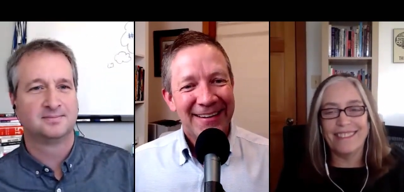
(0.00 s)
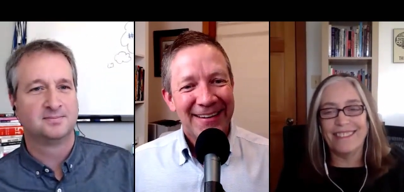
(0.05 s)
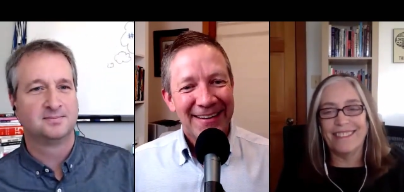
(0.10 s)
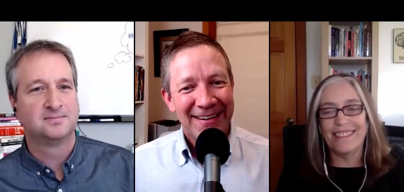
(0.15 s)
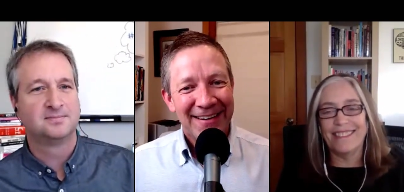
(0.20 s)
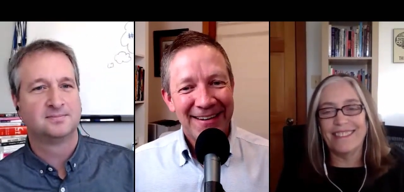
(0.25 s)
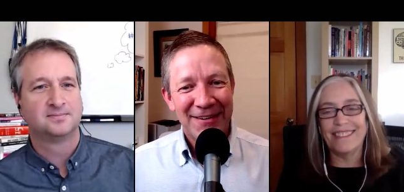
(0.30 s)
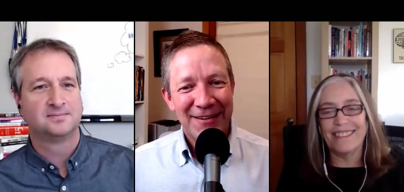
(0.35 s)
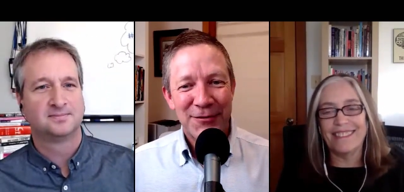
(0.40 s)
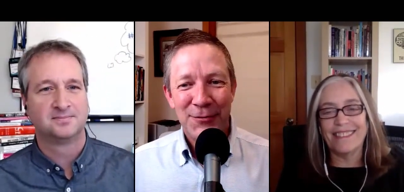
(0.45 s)

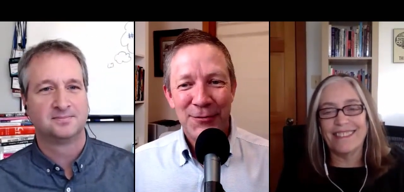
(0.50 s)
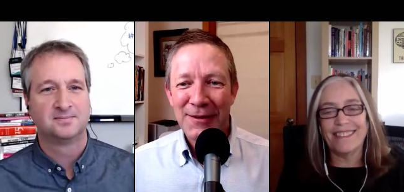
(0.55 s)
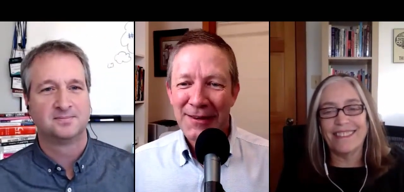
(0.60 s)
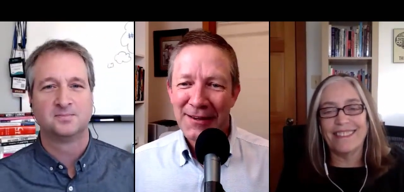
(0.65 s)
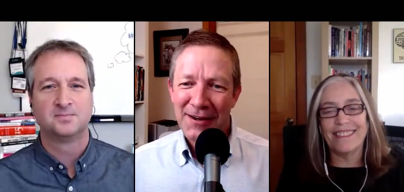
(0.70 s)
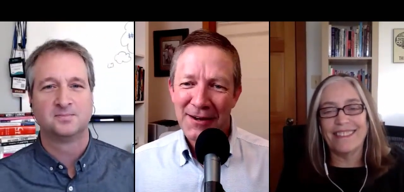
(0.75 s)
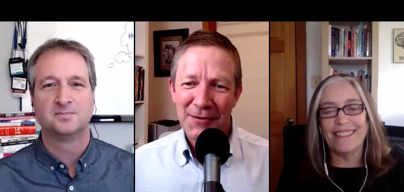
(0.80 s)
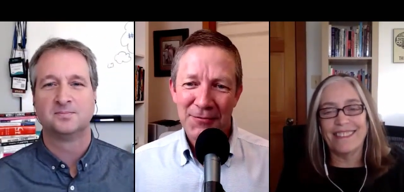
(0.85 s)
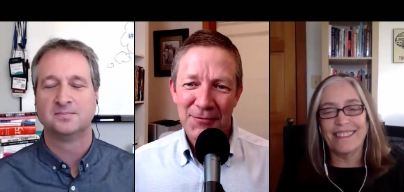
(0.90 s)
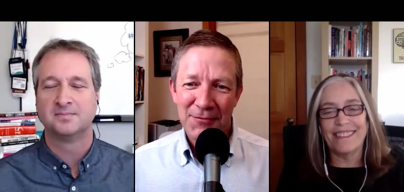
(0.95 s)
Speaker 1: It's really
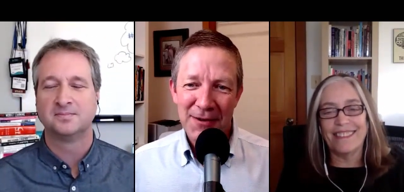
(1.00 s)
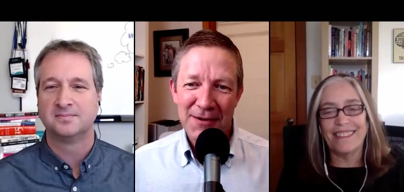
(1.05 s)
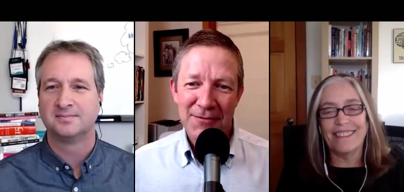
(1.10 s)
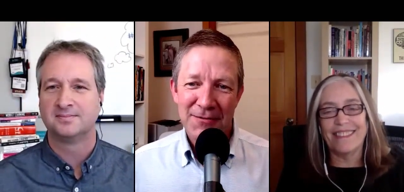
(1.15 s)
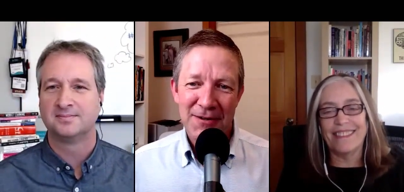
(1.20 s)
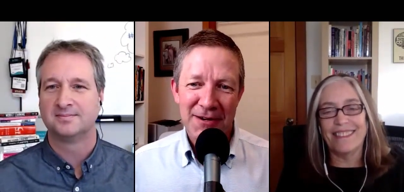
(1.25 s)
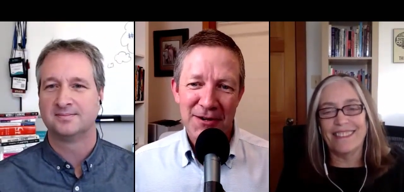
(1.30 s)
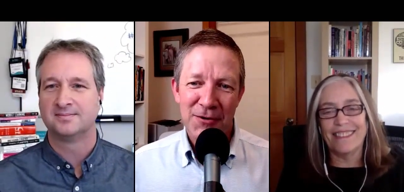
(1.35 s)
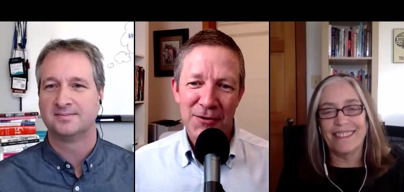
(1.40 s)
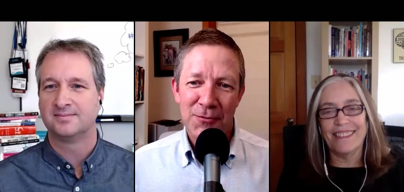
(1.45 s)
our favorite
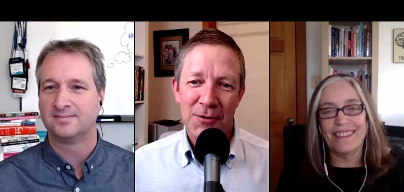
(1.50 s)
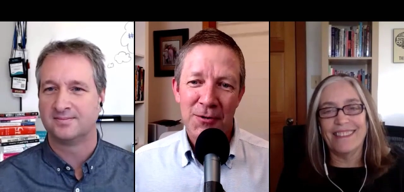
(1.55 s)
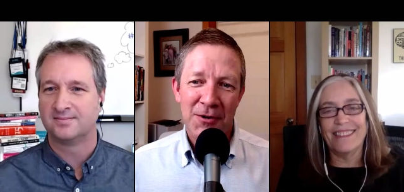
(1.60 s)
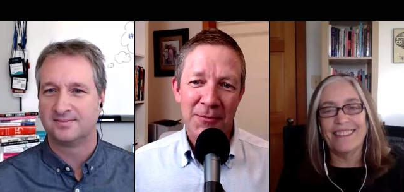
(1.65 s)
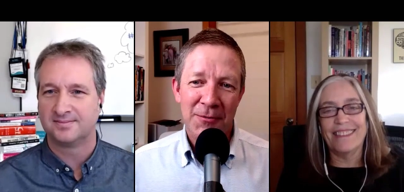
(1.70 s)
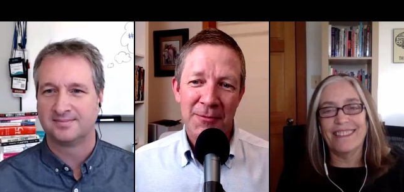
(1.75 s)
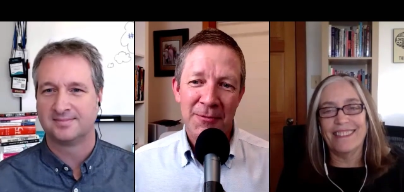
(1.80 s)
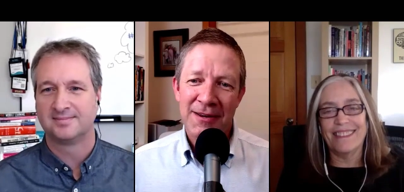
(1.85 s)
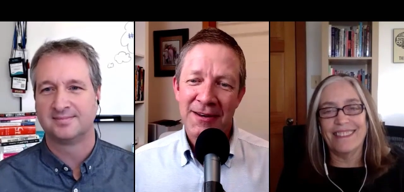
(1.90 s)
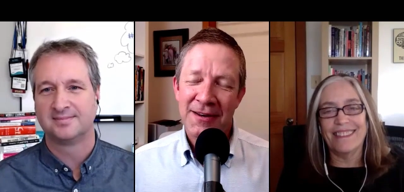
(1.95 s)

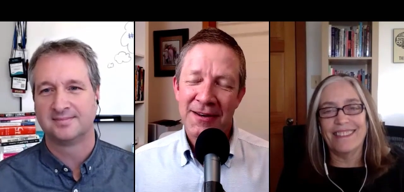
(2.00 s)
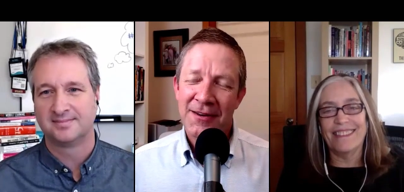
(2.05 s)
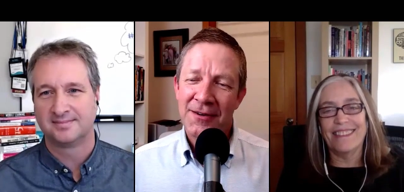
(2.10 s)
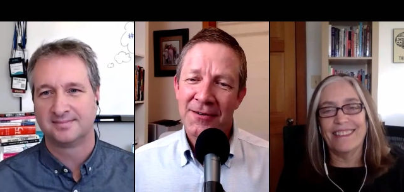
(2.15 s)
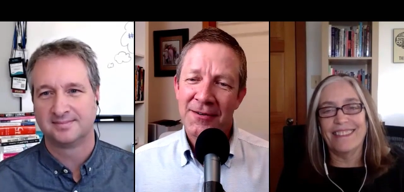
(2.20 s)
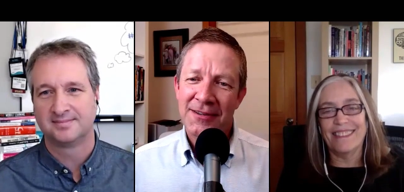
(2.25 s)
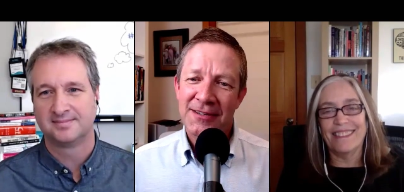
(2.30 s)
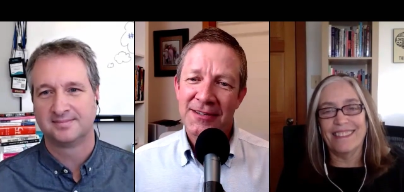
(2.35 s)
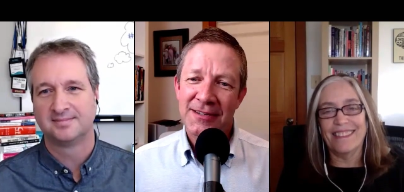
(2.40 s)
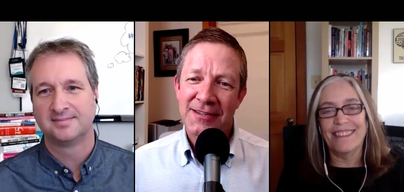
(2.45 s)
earworm. You know,
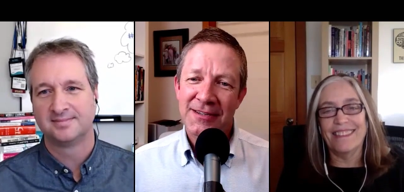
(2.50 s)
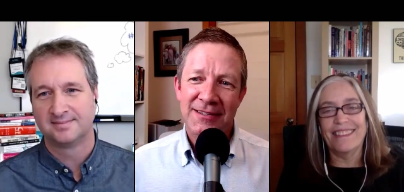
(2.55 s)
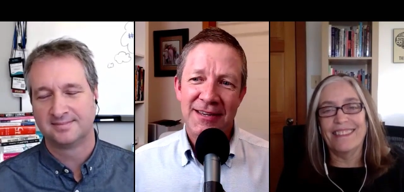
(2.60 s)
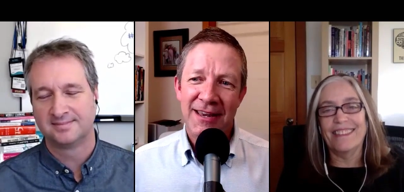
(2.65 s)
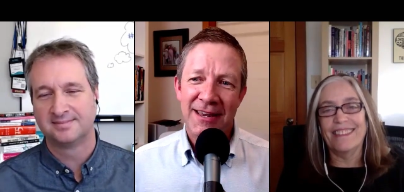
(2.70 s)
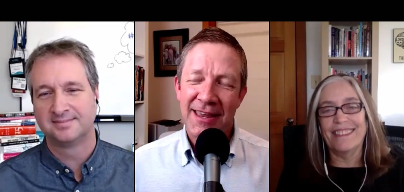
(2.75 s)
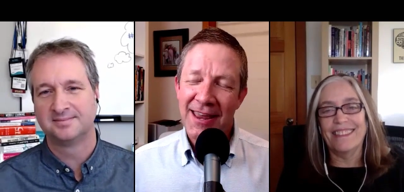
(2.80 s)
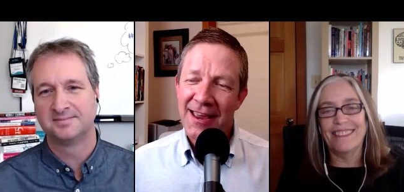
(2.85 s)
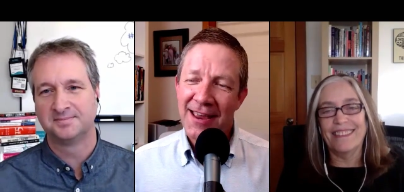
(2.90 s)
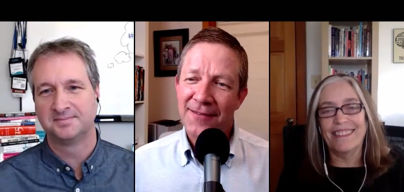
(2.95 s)
it just, you
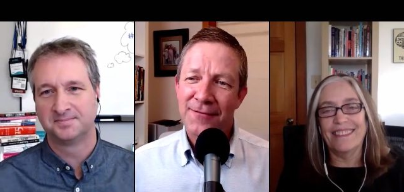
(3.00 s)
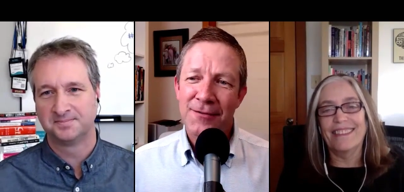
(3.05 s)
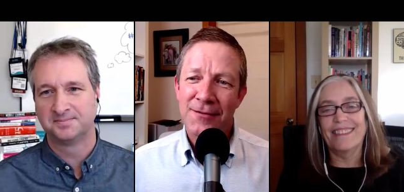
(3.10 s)
can't mm-hmm.